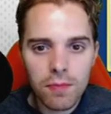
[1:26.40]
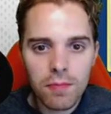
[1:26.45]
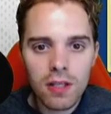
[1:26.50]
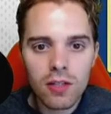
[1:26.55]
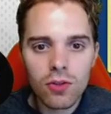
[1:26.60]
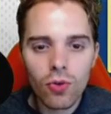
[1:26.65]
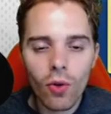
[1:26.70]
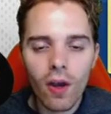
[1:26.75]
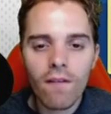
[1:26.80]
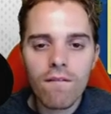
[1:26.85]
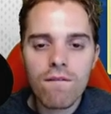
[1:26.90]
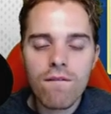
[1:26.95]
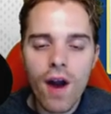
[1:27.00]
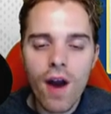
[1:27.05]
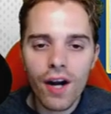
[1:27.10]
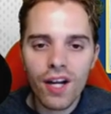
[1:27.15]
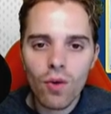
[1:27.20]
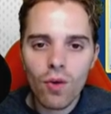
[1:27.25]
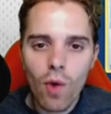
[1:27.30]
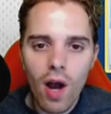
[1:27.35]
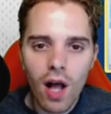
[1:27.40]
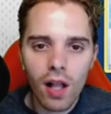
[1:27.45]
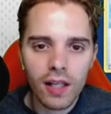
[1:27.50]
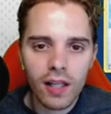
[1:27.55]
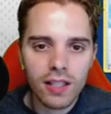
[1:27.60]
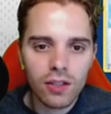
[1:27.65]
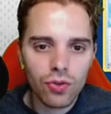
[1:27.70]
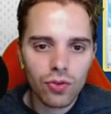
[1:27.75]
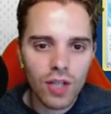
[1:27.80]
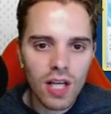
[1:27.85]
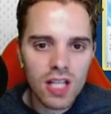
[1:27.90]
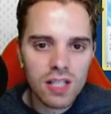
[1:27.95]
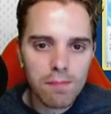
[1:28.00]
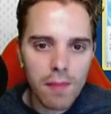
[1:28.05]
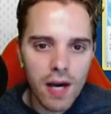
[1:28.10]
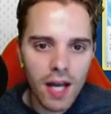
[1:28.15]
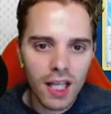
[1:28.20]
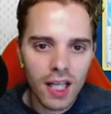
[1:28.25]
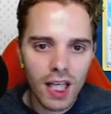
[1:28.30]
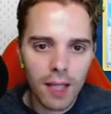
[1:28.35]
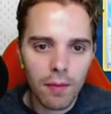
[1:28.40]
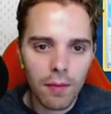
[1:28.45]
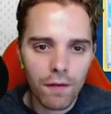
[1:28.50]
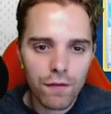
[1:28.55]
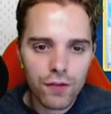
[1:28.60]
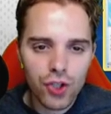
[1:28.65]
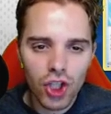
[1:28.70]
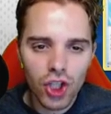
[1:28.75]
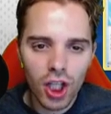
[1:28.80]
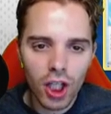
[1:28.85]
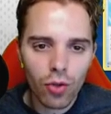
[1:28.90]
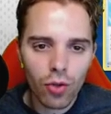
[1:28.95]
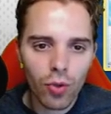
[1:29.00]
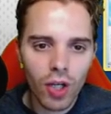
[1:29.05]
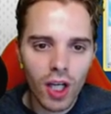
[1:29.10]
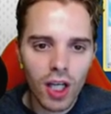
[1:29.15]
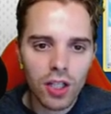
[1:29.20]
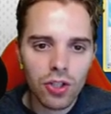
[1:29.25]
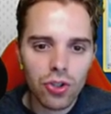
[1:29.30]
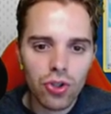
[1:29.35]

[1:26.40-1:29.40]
to be doing very well in today's metagame of Chilling Reign.